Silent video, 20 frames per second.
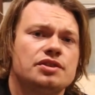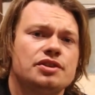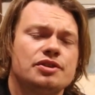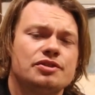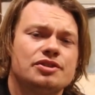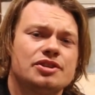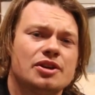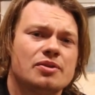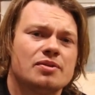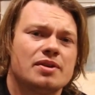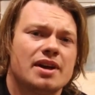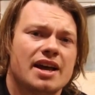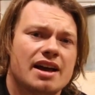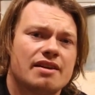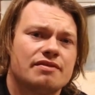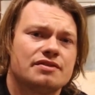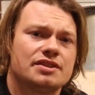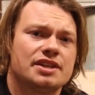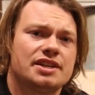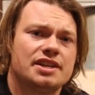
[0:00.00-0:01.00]
You don't
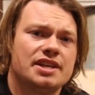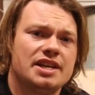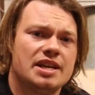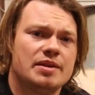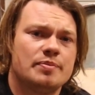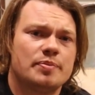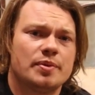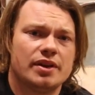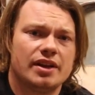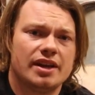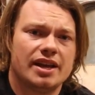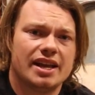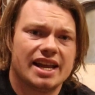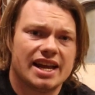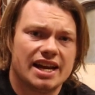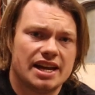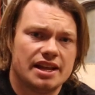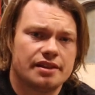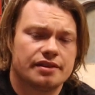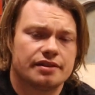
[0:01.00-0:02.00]
have to keep
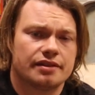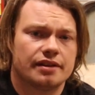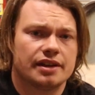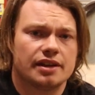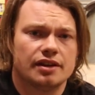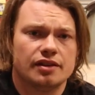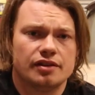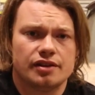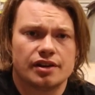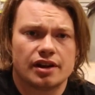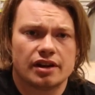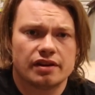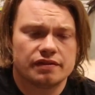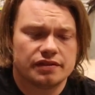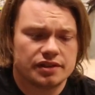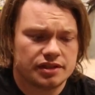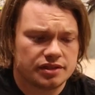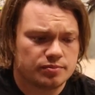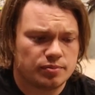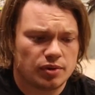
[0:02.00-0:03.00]
anything. None of
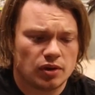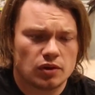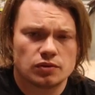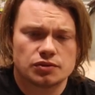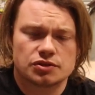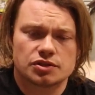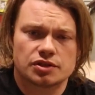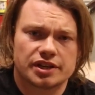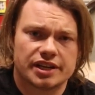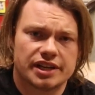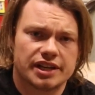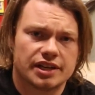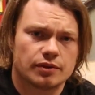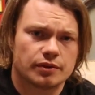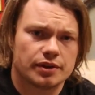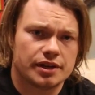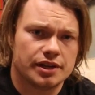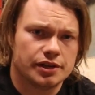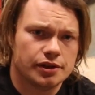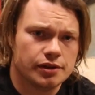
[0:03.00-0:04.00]
these bolts are getting
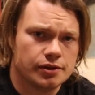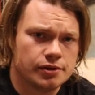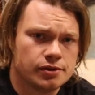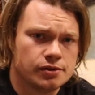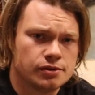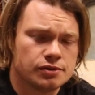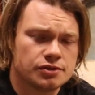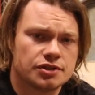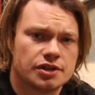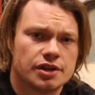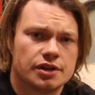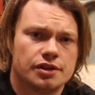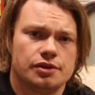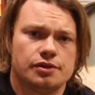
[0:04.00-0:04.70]
reused.